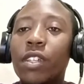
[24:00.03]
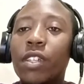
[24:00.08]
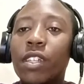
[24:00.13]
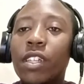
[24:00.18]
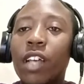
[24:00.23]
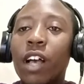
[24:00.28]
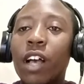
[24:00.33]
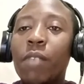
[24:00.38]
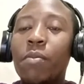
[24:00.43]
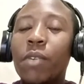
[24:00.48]
his
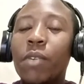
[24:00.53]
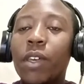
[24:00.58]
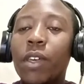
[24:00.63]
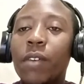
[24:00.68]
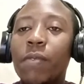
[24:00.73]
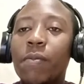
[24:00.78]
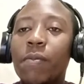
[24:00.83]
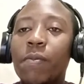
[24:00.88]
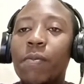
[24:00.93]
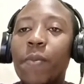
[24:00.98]
coming,
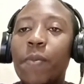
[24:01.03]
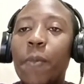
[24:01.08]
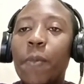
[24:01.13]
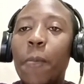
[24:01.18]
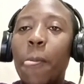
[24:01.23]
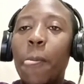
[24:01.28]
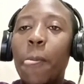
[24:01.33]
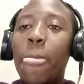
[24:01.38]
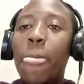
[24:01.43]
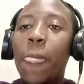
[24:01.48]

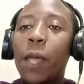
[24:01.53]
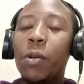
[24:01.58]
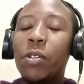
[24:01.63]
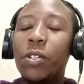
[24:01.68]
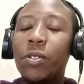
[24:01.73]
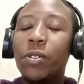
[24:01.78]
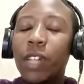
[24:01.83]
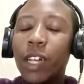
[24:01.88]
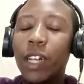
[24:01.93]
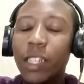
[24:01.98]
we
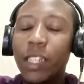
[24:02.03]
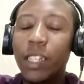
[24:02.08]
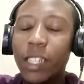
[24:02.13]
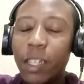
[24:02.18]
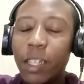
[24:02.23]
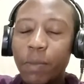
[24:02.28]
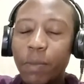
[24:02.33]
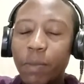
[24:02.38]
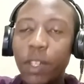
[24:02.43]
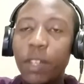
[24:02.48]
should
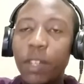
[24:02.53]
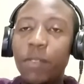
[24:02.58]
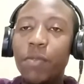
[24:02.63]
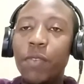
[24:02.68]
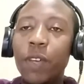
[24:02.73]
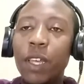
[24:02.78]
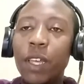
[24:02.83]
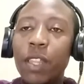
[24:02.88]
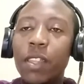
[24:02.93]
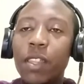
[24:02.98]
accept in
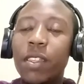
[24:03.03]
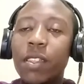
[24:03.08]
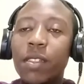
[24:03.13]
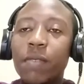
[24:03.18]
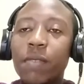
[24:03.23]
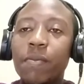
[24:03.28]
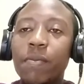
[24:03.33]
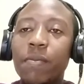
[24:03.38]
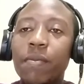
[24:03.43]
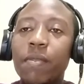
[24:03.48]
faith
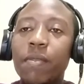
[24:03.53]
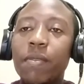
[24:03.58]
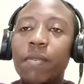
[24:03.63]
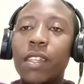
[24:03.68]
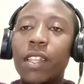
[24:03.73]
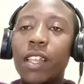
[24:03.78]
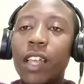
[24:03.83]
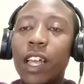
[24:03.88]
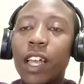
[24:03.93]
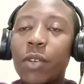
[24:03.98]

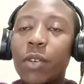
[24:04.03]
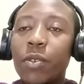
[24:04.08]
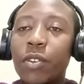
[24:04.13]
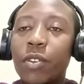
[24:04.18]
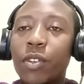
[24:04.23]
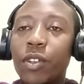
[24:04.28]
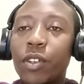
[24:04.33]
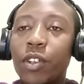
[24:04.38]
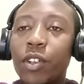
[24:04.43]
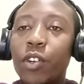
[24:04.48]
and we
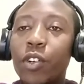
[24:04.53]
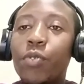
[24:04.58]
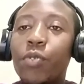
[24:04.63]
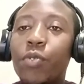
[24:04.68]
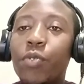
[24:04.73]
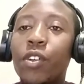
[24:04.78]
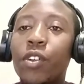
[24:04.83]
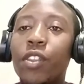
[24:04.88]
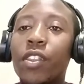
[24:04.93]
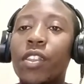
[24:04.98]
should go
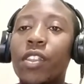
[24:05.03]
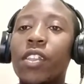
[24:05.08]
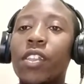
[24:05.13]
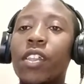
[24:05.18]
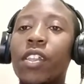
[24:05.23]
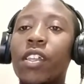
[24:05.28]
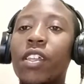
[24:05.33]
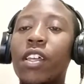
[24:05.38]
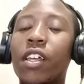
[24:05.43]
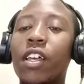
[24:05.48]
forth
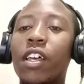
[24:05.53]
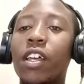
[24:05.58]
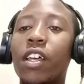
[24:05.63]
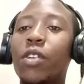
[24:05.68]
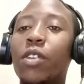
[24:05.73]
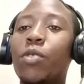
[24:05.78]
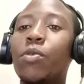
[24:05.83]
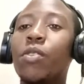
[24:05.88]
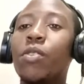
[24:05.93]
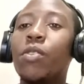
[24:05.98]

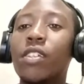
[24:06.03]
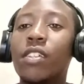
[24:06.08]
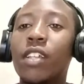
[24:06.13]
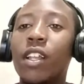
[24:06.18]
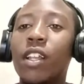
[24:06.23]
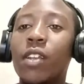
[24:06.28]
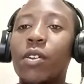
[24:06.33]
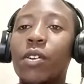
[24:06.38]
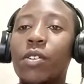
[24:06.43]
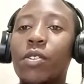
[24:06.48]
and do as
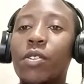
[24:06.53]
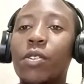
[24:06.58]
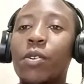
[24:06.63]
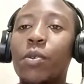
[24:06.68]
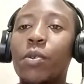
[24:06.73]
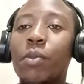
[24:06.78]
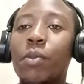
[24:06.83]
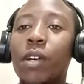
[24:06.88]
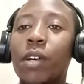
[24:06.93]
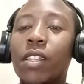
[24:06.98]
the Lord
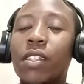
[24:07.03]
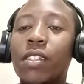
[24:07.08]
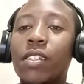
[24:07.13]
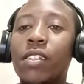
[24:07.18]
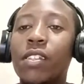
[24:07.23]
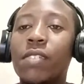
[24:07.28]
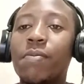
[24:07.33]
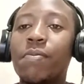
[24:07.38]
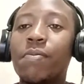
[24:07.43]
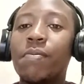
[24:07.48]

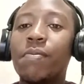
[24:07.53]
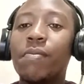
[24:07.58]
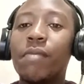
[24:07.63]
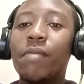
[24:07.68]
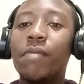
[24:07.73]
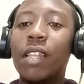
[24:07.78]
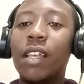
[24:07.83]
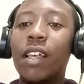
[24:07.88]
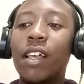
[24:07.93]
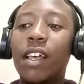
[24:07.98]
commands.
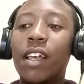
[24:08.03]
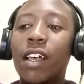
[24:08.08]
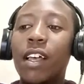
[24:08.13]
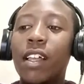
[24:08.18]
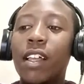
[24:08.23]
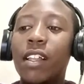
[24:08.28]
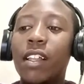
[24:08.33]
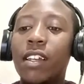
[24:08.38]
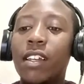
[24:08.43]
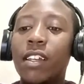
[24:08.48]

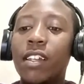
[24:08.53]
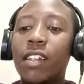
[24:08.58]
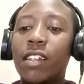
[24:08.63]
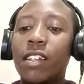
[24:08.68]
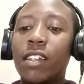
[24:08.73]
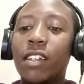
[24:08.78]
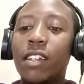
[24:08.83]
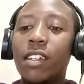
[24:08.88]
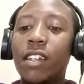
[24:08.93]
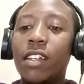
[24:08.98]
And
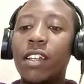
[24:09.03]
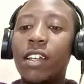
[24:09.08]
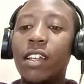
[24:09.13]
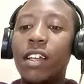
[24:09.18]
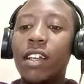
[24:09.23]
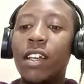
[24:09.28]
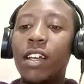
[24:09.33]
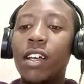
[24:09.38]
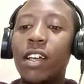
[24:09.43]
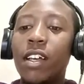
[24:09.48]

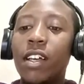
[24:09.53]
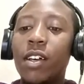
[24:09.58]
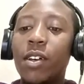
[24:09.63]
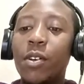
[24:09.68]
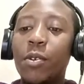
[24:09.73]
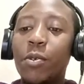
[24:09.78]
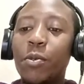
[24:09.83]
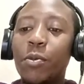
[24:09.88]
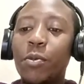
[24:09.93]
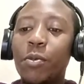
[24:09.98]

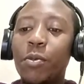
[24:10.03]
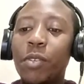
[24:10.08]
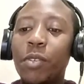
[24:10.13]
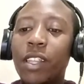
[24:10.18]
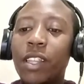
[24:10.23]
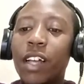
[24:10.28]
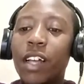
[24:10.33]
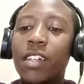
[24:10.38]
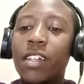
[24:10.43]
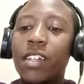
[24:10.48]
with
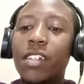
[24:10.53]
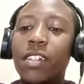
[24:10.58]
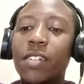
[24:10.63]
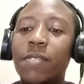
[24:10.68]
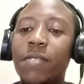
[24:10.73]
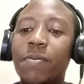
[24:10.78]
that,